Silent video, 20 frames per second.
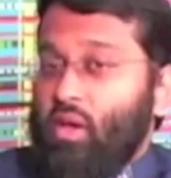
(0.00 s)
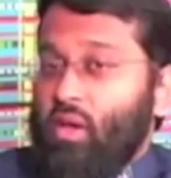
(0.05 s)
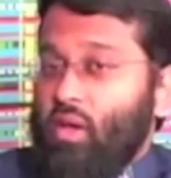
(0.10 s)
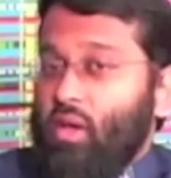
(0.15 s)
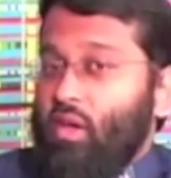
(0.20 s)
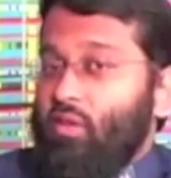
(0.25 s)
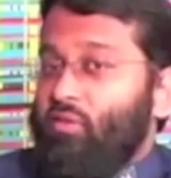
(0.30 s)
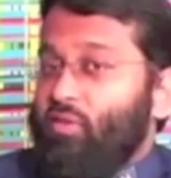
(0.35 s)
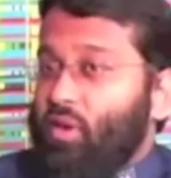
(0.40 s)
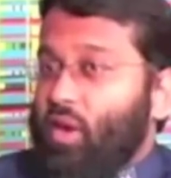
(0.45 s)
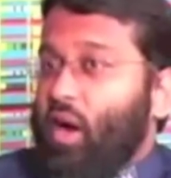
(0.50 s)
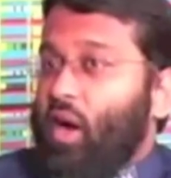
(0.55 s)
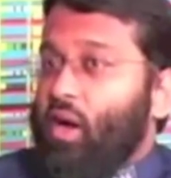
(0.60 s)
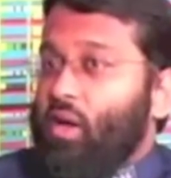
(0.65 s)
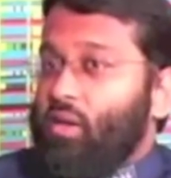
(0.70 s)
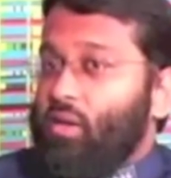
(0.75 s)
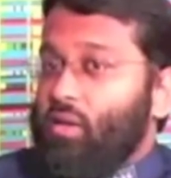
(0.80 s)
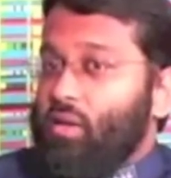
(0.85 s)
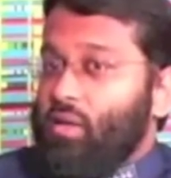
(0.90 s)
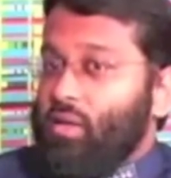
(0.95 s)
If
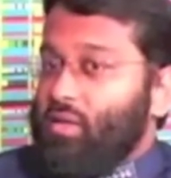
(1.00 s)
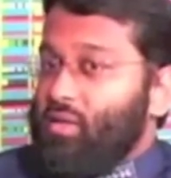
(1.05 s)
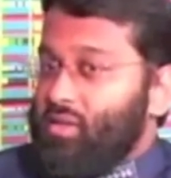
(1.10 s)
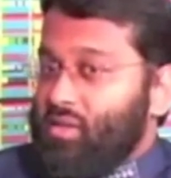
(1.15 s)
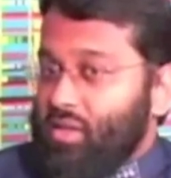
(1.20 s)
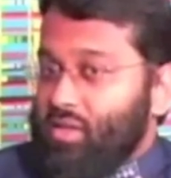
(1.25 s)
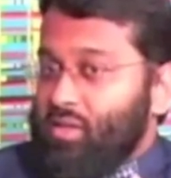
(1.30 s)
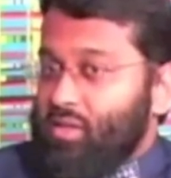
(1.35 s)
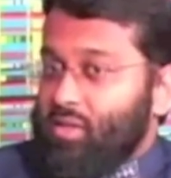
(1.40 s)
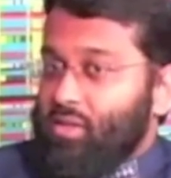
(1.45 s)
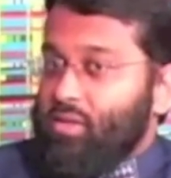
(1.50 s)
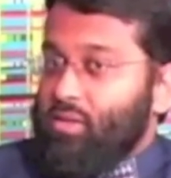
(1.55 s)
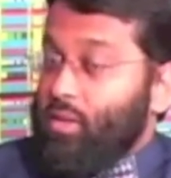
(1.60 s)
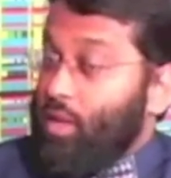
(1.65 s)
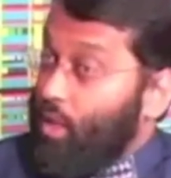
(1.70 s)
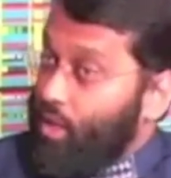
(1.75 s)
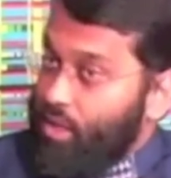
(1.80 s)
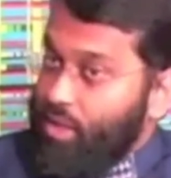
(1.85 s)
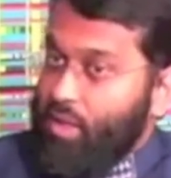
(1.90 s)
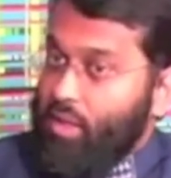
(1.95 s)
God exists,
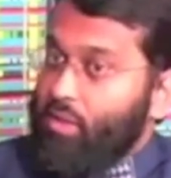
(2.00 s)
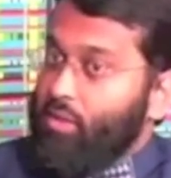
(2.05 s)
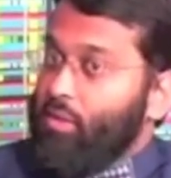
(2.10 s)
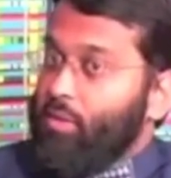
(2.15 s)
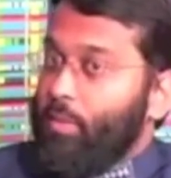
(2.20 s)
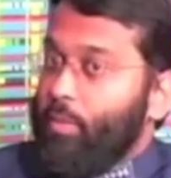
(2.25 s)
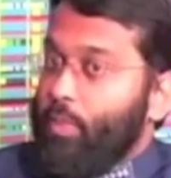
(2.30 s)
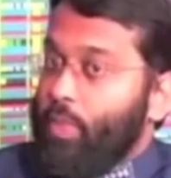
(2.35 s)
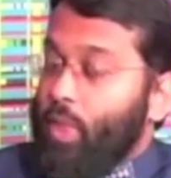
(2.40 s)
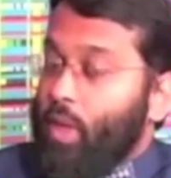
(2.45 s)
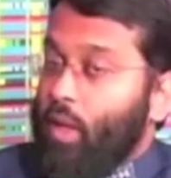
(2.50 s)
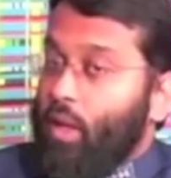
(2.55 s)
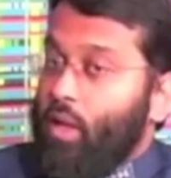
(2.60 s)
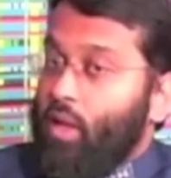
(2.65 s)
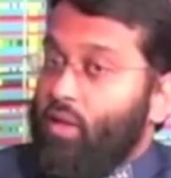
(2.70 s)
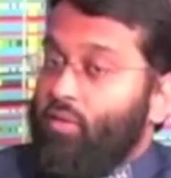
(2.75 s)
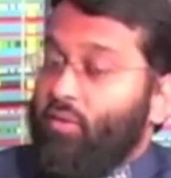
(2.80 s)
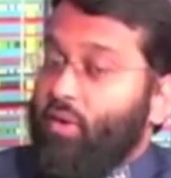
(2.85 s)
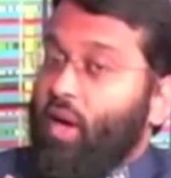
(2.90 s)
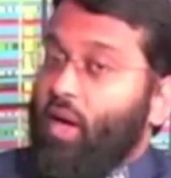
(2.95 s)
and He does,
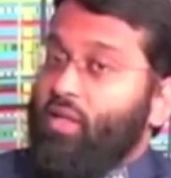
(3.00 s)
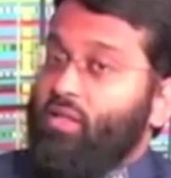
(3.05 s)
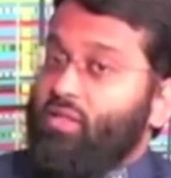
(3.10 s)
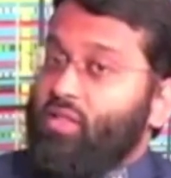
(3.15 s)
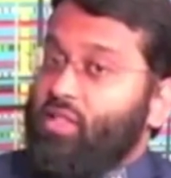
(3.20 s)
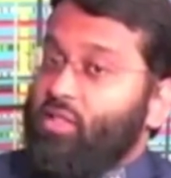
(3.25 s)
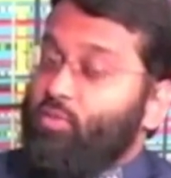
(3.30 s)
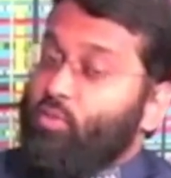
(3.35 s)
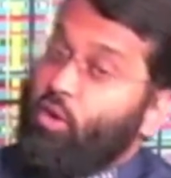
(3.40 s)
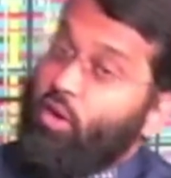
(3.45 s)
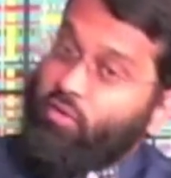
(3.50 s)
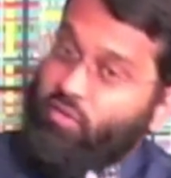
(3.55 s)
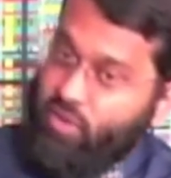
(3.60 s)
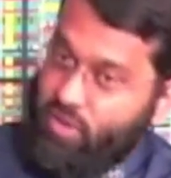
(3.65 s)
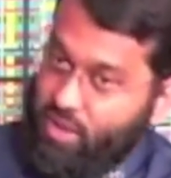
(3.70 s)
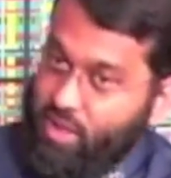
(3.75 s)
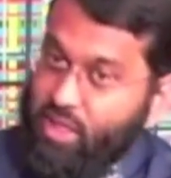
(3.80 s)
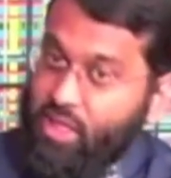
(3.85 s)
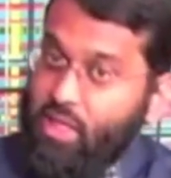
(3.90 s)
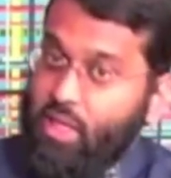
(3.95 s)
if God sends
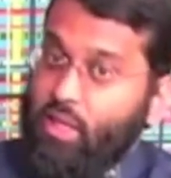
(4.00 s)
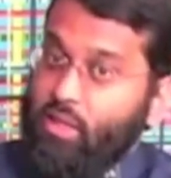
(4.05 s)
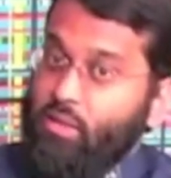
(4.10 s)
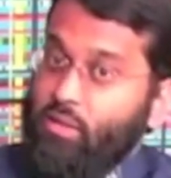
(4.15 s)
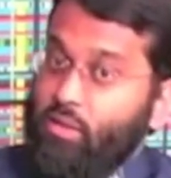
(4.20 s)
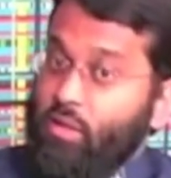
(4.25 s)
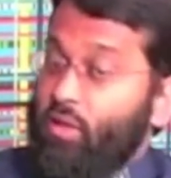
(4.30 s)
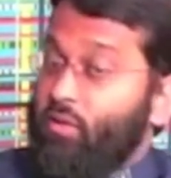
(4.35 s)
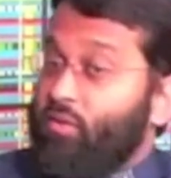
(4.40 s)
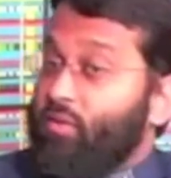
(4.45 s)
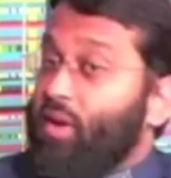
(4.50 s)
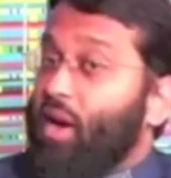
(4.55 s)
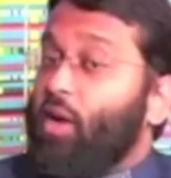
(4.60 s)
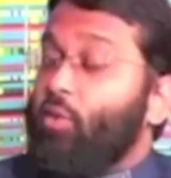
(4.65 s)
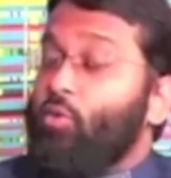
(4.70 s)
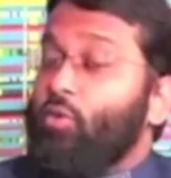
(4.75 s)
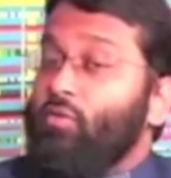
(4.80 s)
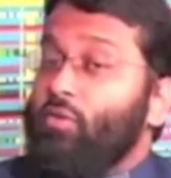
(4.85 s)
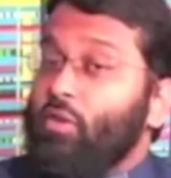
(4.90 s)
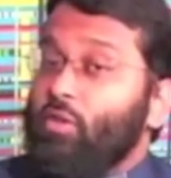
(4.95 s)
prophets, and He does, if God
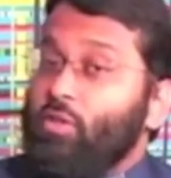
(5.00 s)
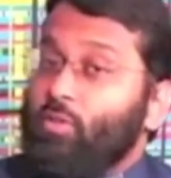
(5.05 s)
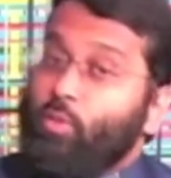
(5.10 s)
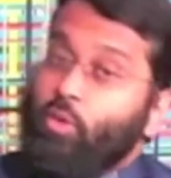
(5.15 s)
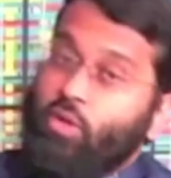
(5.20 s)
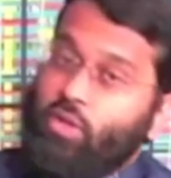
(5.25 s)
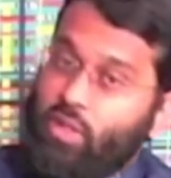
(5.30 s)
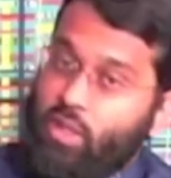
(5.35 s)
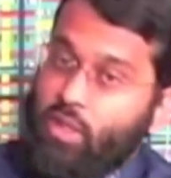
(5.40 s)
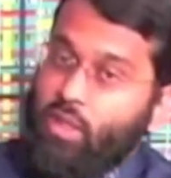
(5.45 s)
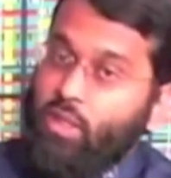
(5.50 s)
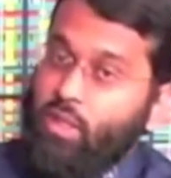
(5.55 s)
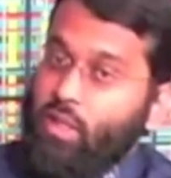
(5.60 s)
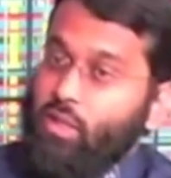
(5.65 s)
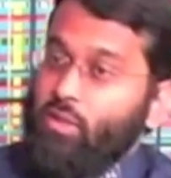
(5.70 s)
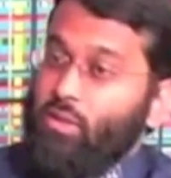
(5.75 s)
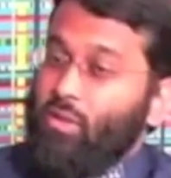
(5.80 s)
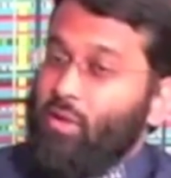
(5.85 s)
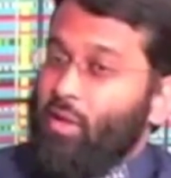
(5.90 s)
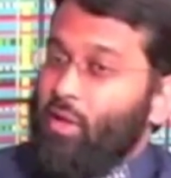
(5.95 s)
reveals books, and He
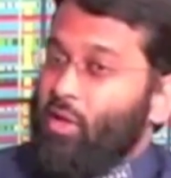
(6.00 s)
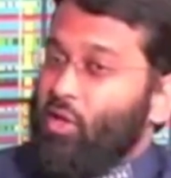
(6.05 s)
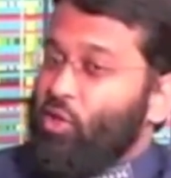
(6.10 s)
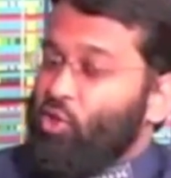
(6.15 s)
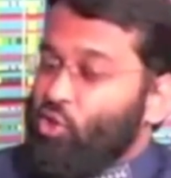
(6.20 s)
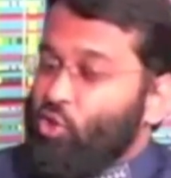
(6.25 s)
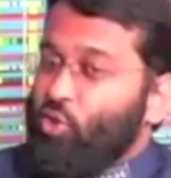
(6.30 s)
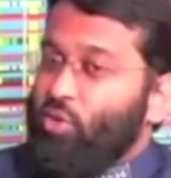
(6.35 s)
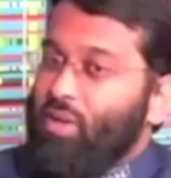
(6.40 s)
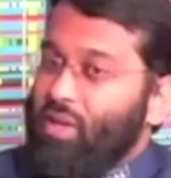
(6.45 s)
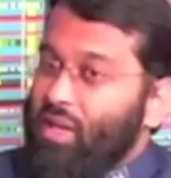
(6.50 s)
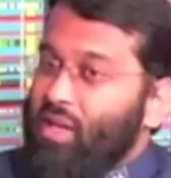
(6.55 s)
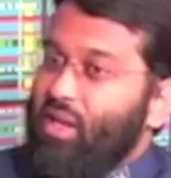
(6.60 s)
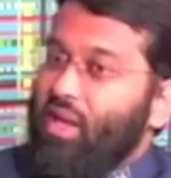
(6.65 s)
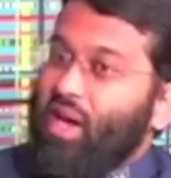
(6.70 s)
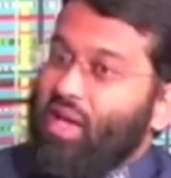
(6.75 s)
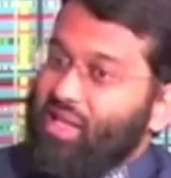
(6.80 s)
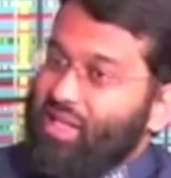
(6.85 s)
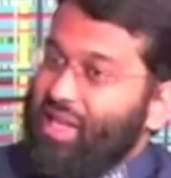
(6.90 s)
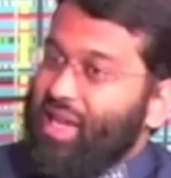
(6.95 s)
does, should He
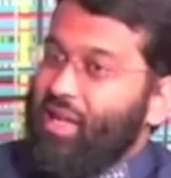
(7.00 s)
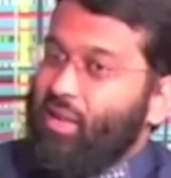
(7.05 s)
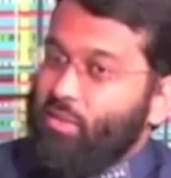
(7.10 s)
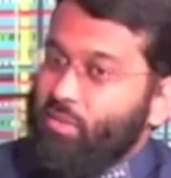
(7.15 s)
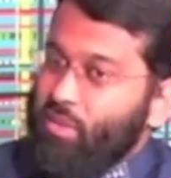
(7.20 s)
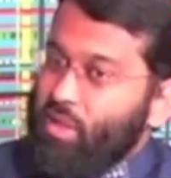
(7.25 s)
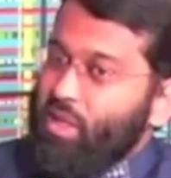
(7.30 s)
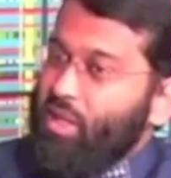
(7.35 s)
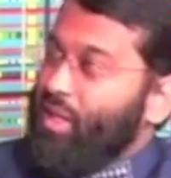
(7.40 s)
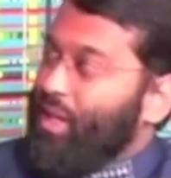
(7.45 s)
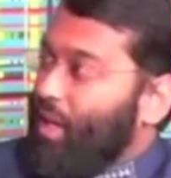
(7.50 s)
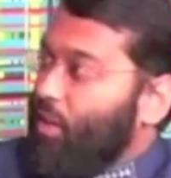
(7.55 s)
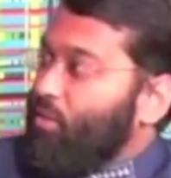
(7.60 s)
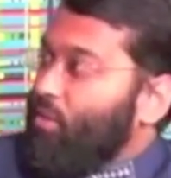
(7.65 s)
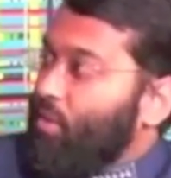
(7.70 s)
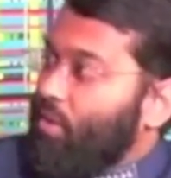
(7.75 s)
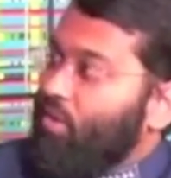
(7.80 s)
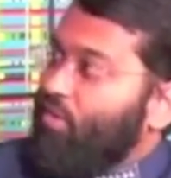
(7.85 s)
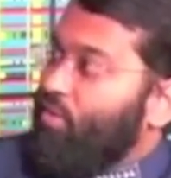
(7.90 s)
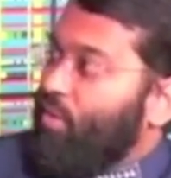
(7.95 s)
not tell me how
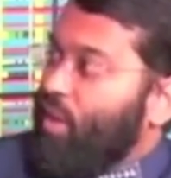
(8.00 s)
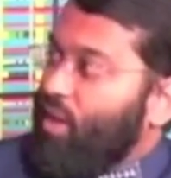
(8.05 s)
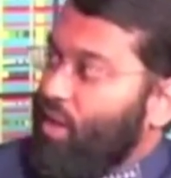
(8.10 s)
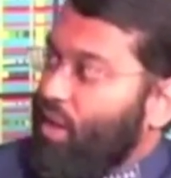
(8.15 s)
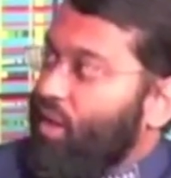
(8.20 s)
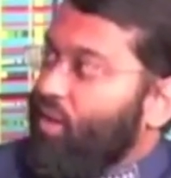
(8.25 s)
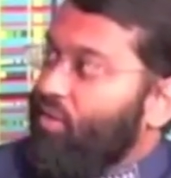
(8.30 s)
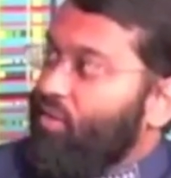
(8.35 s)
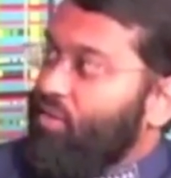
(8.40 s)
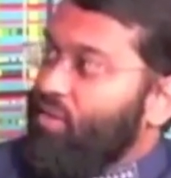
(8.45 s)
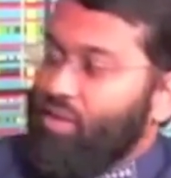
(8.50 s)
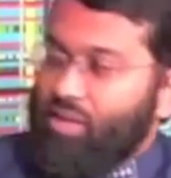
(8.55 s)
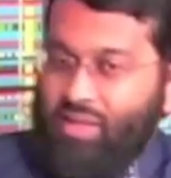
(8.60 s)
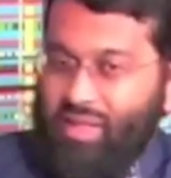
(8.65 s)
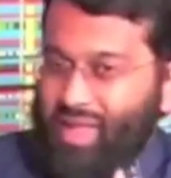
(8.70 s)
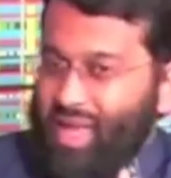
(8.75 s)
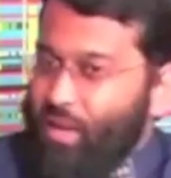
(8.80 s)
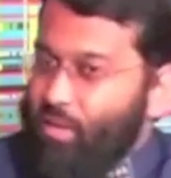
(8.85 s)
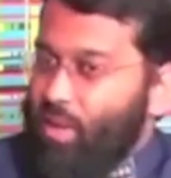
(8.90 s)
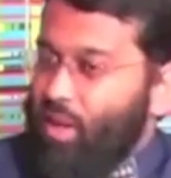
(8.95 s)
to live my life?
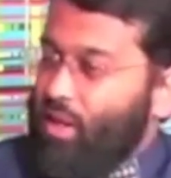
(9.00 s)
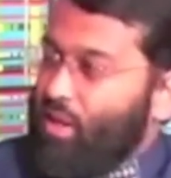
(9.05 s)
Doesn't that make